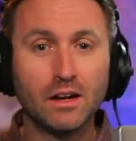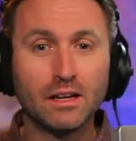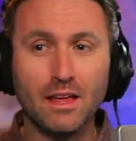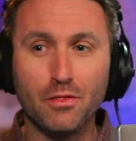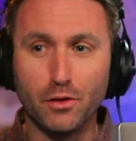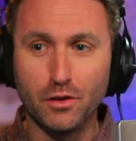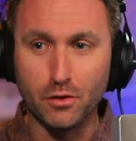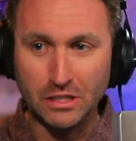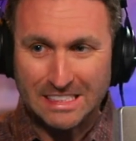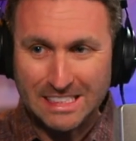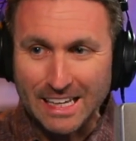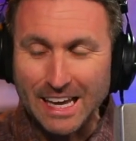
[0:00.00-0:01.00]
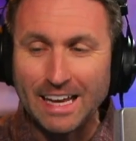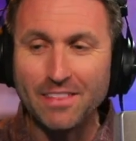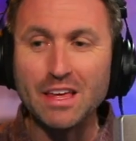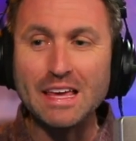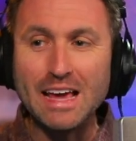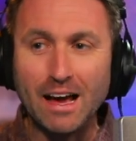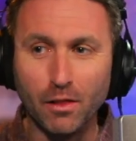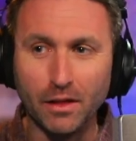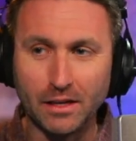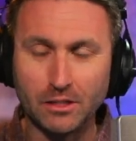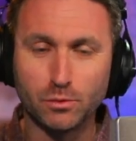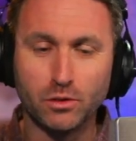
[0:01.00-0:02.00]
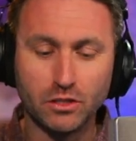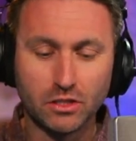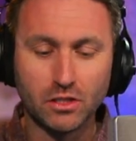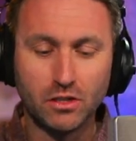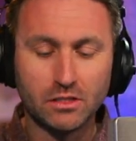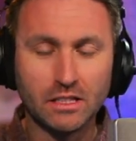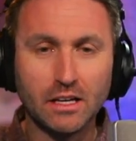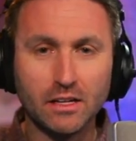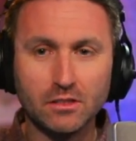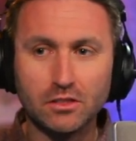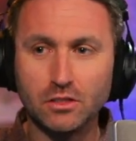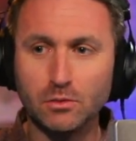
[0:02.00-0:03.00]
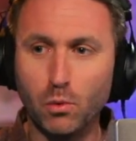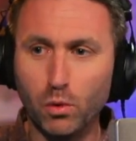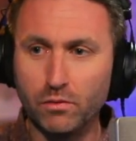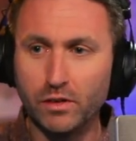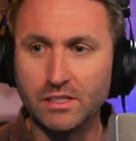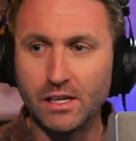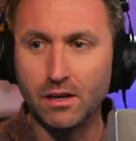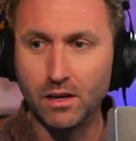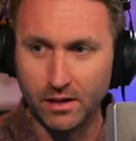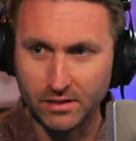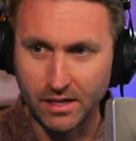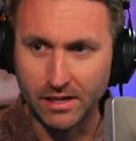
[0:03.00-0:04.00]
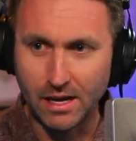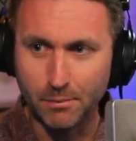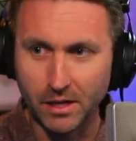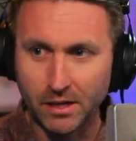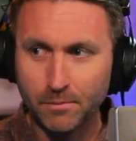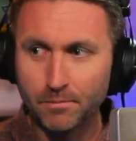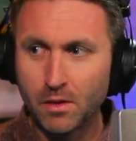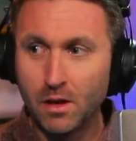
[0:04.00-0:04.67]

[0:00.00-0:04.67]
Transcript: again, the singing and the yelling is where you start to get into more of a dynamic.